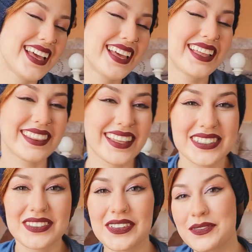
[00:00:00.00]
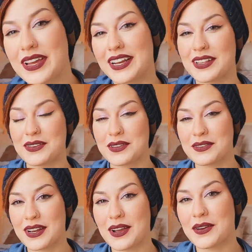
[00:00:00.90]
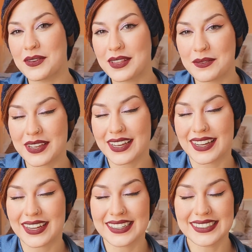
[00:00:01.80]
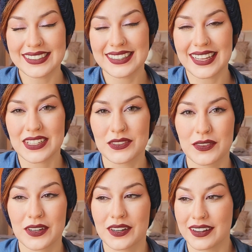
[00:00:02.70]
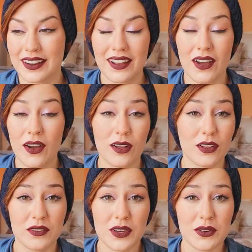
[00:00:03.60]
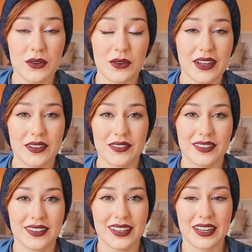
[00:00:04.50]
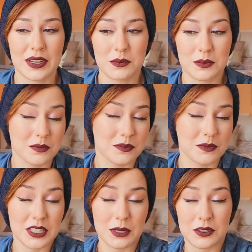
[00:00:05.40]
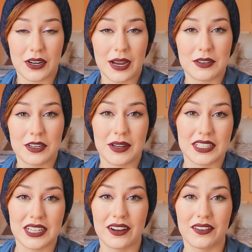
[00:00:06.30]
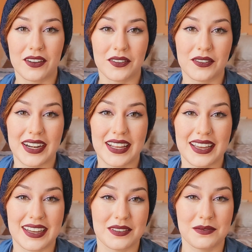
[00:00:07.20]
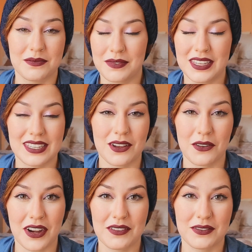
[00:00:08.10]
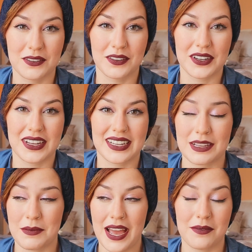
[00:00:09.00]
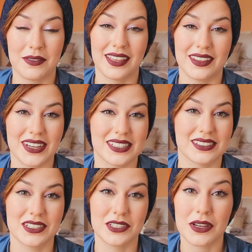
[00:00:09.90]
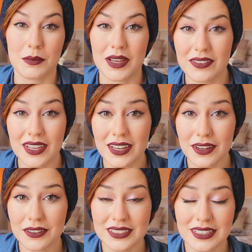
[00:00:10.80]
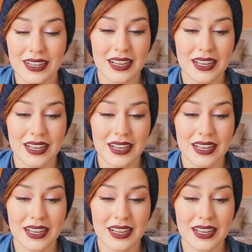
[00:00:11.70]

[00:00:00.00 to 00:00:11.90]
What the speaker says: Thanks for making it through the video with me, guys. Thanks for all of you who have subscribed to my channel already. I'm so grateful for you guys. I'm happy that you guys are enjoying my videos.